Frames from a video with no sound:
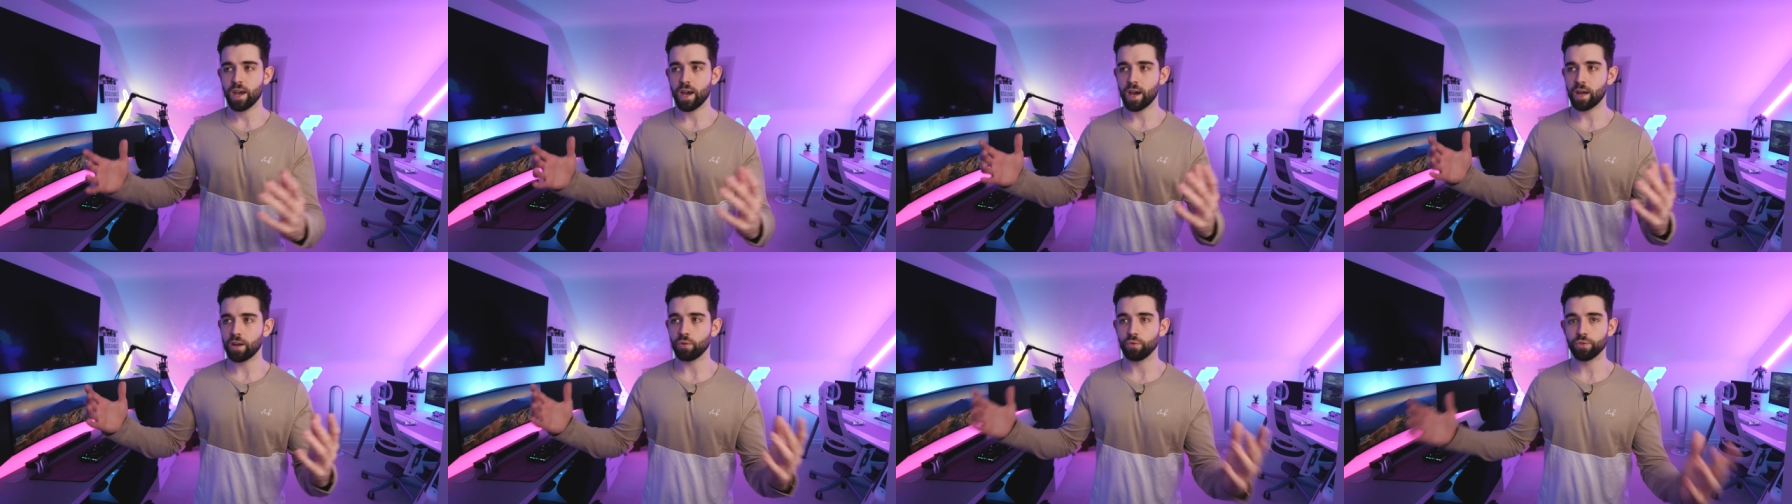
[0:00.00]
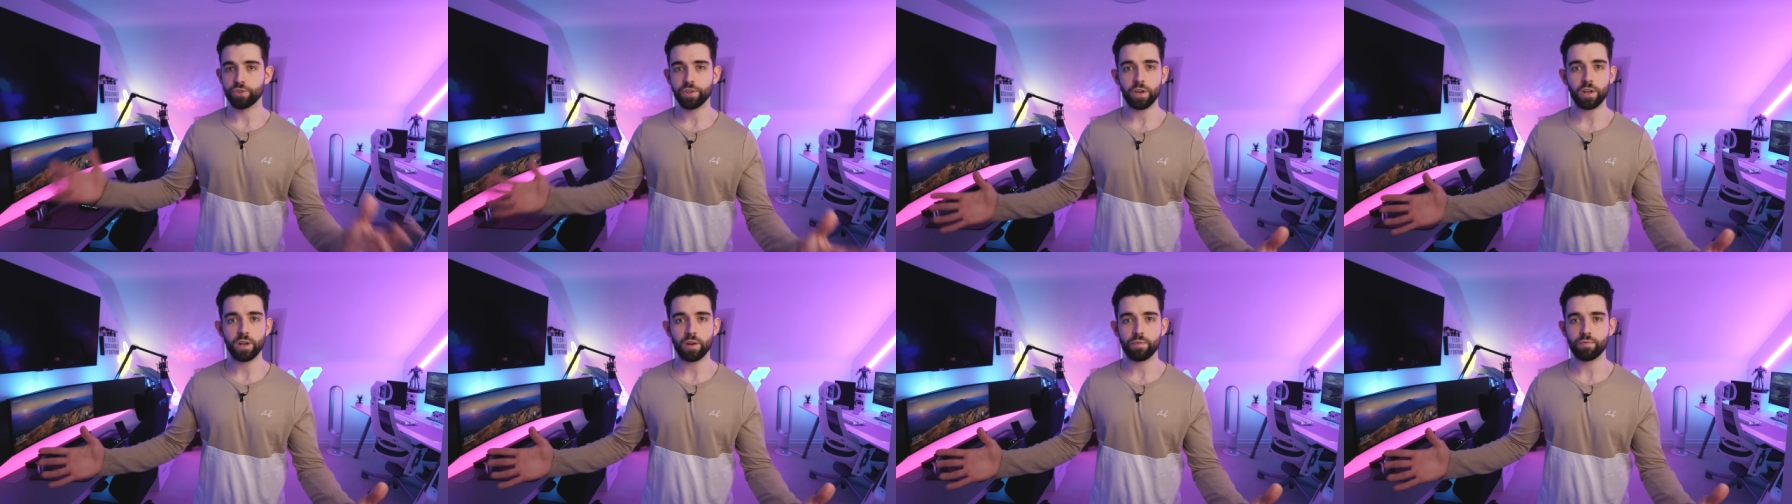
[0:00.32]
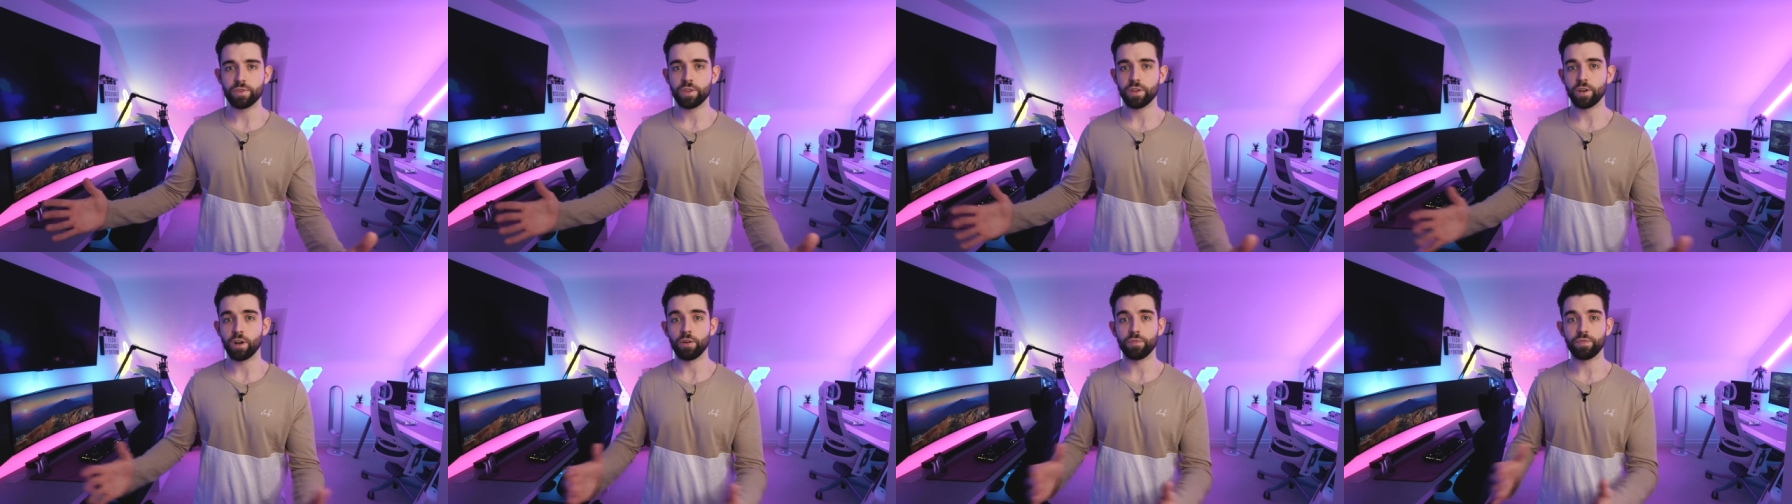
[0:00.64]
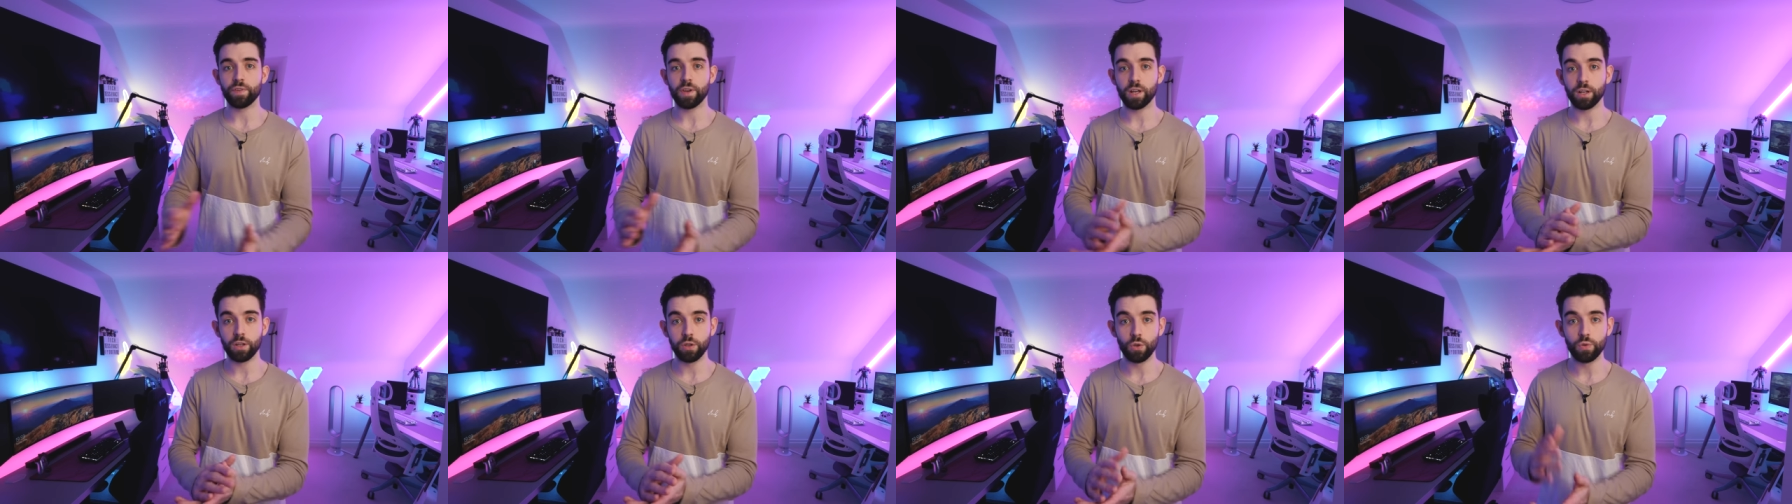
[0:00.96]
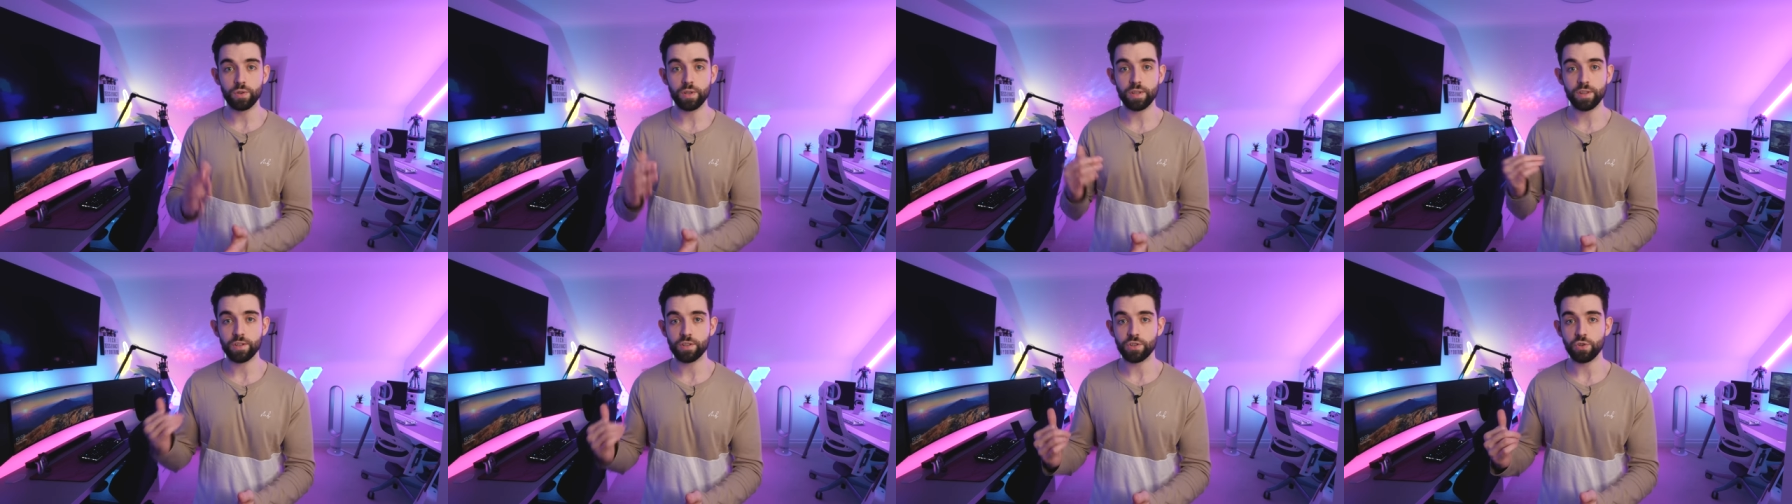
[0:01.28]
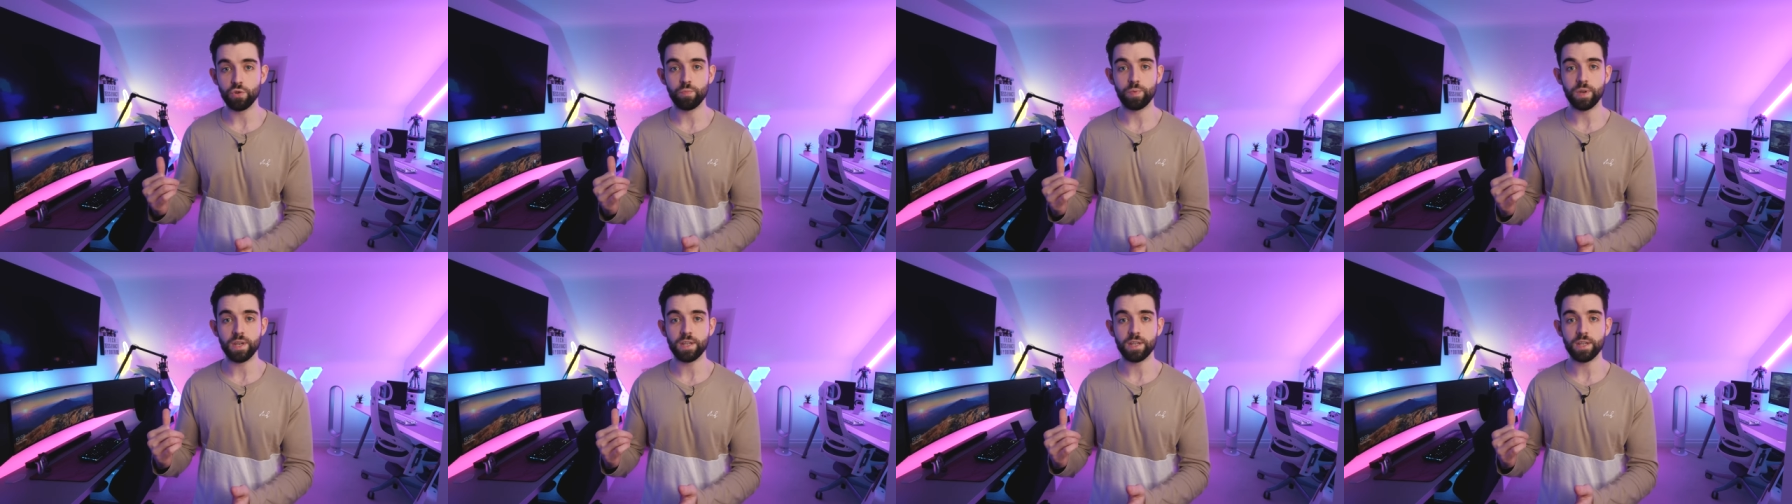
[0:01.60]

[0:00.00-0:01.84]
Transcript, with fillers: and it will turn everything off, including the two